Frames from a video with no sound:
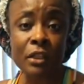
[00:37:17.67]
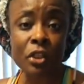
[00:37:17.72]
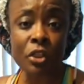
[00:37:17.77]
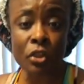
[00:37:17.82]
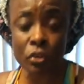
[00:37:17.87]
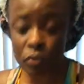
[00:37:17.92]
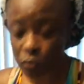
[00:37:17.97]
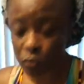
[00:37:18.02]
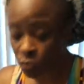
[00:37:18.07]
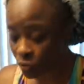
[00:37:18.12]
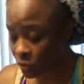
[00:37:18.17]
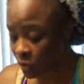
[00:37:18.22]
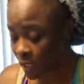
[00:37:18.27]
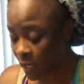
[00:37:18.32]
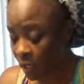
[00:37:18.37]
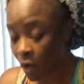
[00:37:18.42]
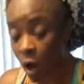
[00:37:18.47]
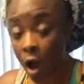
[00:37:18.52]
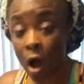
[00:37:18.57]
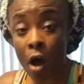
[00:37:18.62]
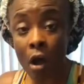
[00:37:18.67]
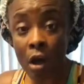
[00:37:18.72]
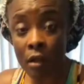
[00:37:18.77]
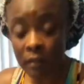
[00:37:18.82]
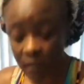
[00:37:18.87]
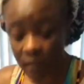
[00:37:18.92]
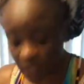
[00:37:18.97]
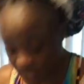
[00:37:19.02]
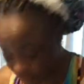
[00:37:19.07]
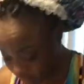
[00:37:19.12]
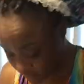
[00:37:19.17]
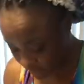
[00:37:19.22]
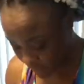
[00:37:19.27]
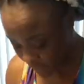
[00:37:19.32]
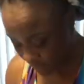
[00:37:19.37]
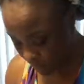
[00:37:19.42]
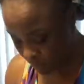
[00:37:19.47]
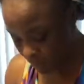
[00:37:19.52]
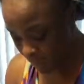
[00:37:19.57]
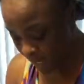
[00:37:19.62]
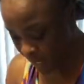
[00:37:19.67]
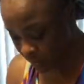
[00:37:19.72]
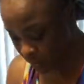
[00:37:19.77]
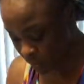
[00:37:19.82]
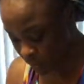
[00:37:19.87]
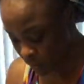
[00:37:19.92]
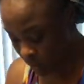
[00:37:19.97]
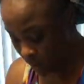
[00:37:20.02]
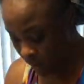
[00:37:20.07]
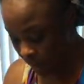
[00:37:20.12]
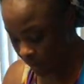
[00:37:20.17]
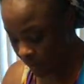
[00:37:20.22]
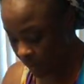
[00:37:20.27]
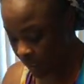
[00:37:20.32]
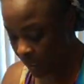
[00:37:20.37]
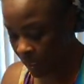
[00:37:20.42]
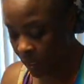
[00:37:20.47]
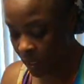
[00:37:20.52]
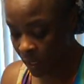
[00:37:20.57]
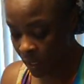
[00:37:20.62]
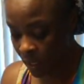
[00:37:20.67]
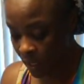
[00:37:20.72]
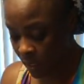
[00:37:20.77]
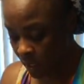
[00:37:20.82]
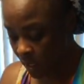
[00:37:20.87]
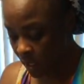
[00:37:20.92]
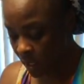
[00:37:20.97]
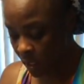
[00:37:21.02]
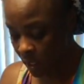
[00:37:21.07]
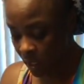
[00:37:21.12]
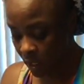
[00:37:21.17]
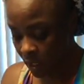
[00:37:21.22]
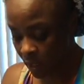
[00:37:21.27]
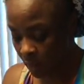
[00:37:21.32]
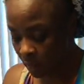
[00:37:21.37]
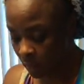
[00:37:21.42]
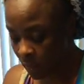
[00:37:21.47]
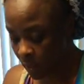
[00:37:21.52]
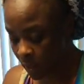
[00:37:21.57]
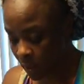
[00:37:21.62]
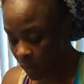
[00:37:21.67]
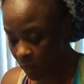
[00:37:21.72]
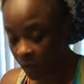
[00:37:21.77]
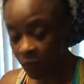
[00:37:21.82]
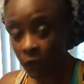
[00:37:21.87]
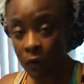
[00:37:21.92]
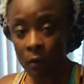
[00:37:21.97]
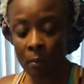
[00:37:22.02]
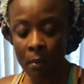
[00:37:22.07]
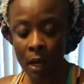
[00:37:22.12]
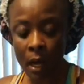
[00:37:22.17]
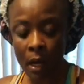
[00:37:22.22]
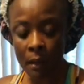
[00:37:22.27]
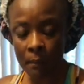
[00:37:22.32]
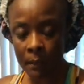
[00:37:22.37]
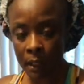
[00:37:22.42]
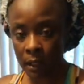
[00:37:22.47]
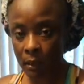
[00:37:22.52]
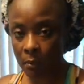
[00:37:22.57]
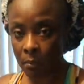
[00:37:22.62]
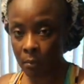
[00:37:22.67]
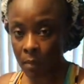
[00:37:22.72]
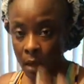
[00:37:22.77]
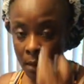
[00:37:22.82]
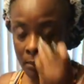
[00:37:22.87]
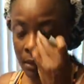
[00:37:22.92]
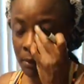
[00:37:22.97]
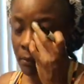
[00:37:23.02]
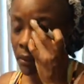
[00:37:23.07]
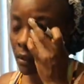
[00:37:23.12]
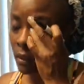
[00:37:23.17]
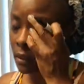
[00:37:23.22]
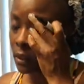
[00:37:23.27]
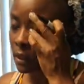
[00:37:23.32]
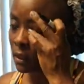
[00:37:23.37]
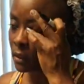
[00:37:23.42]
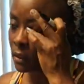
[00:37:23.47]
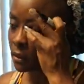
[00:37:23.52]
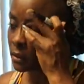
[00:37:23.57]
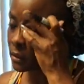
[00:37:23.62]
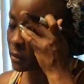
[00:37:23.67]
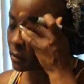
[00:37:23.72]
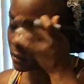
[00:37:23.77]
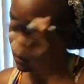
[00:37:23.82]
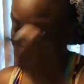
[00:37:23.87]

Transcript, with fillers: the shoes and all this. I'm about to mark M for mommy. Mommy bought this.